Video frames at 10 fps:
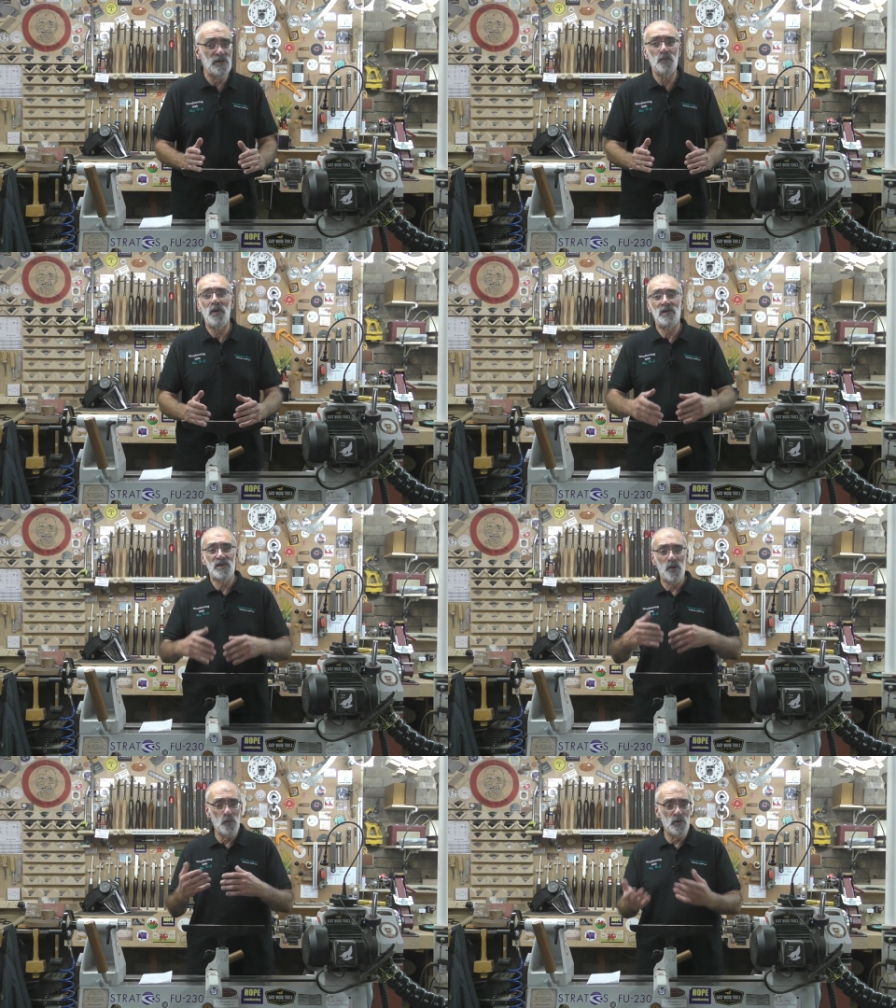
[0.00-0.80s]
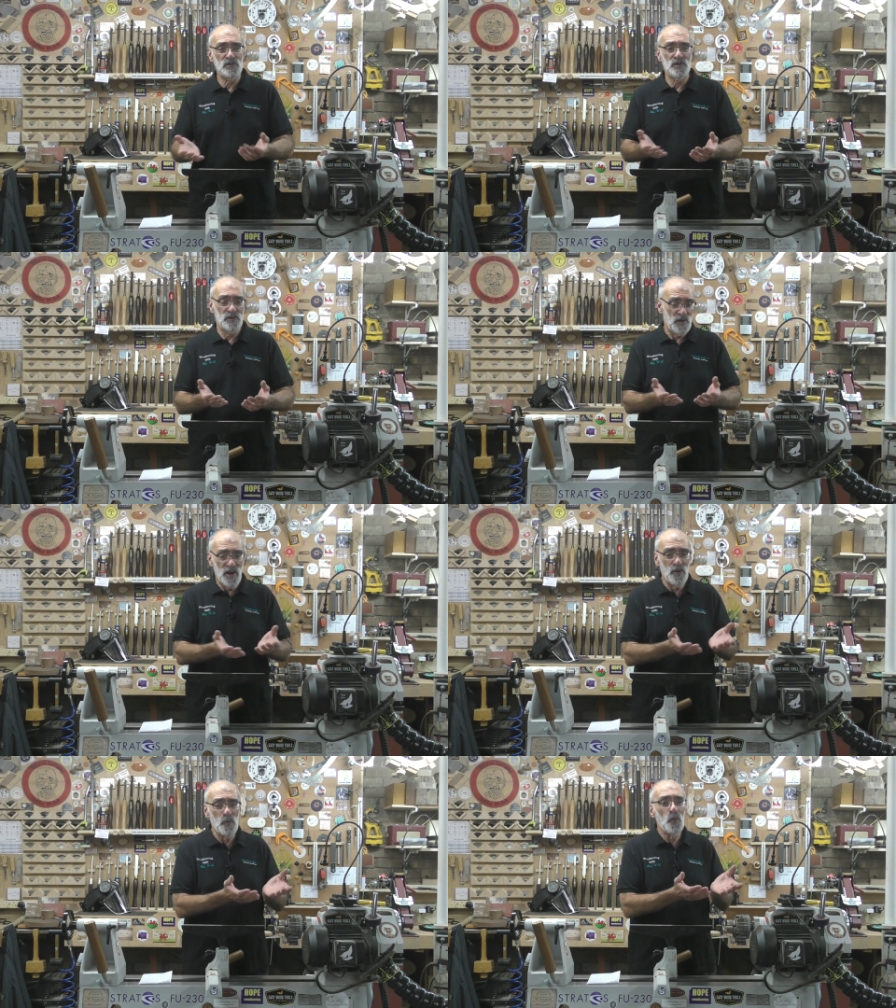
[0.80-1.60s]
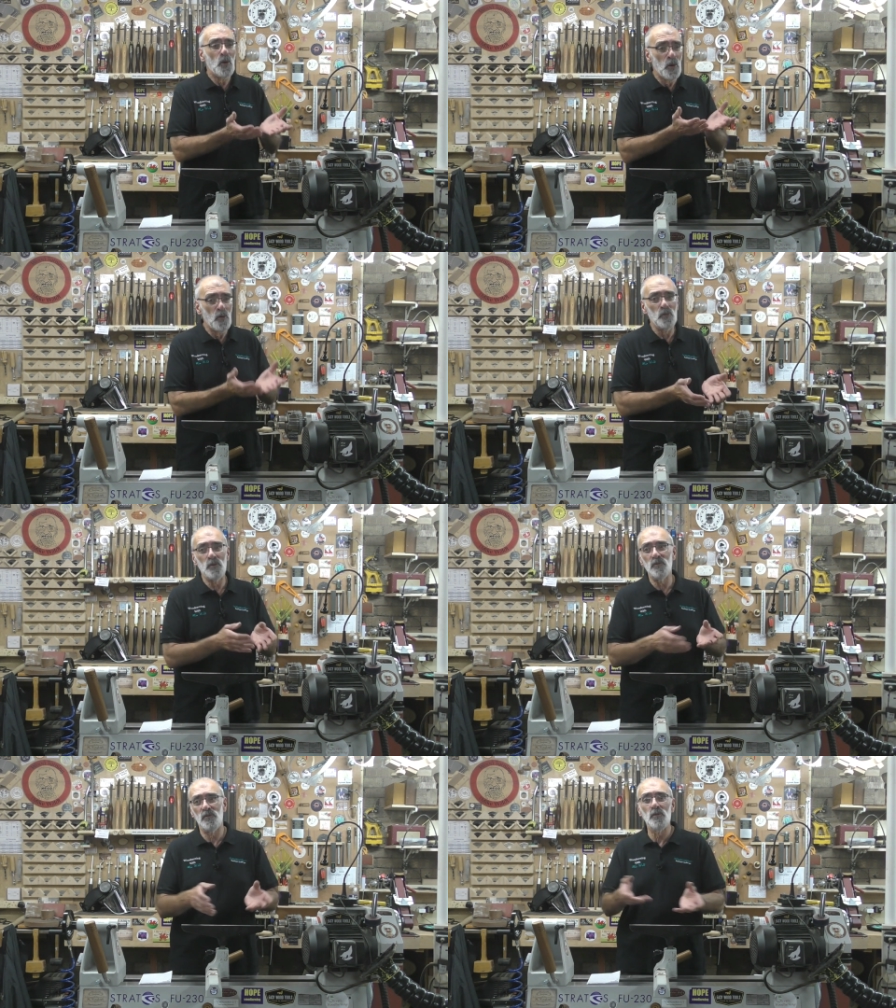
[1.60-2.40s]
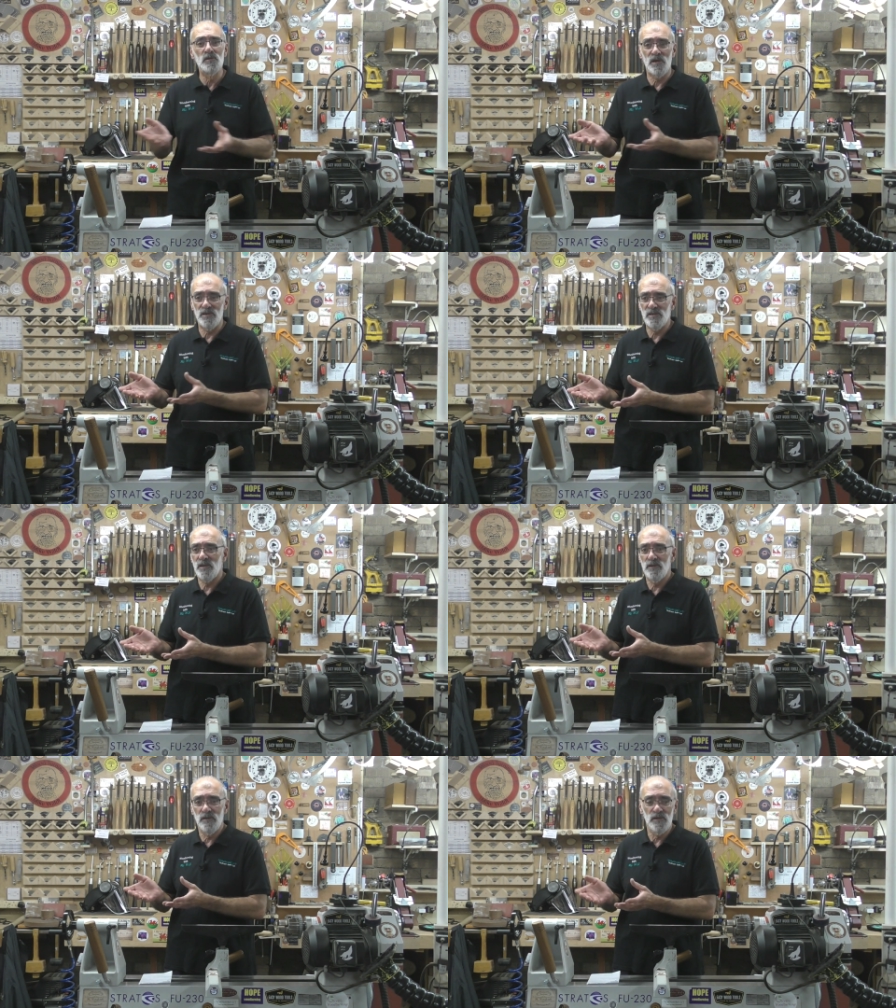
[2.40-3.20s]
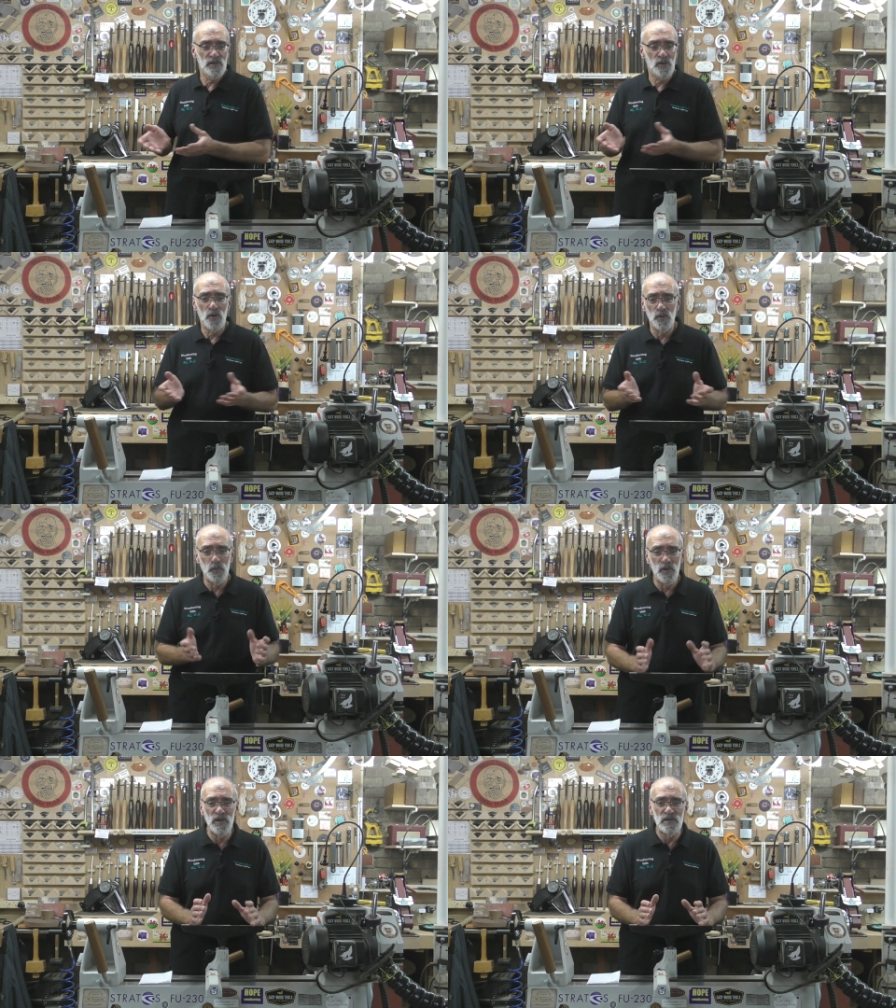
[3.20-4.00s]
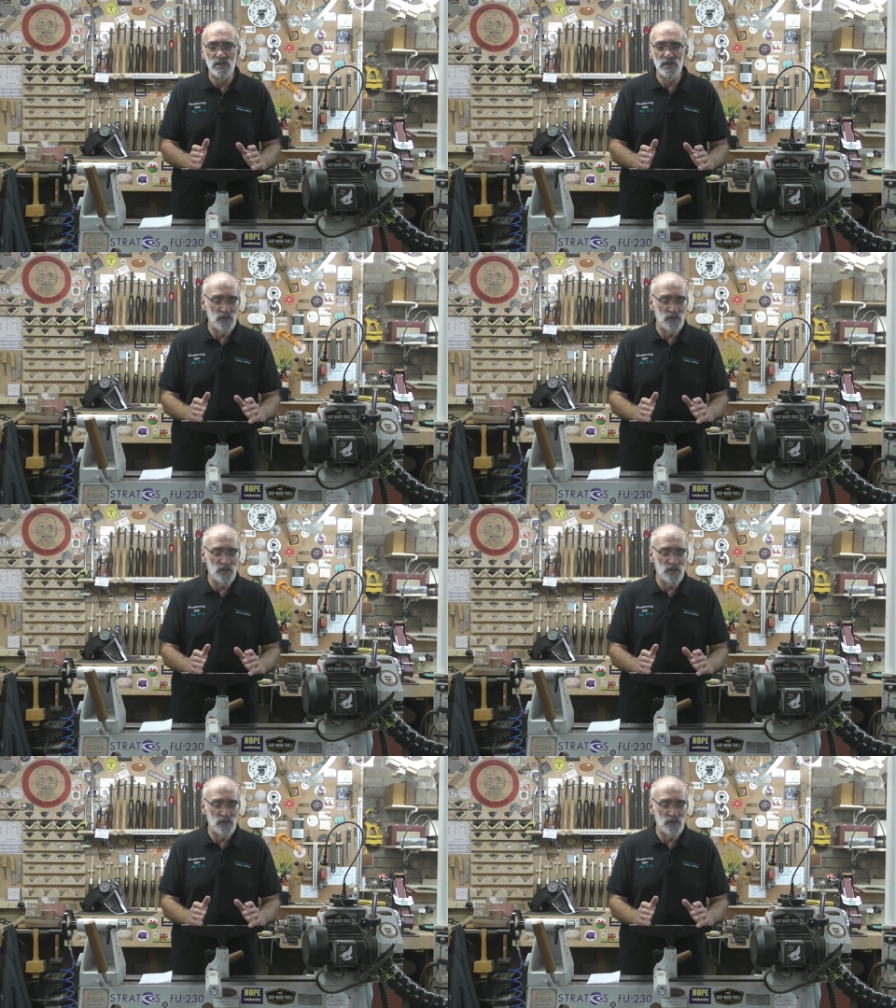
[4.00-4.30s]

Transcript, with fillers: It depends how much how long you've used that sanding disc on a piece.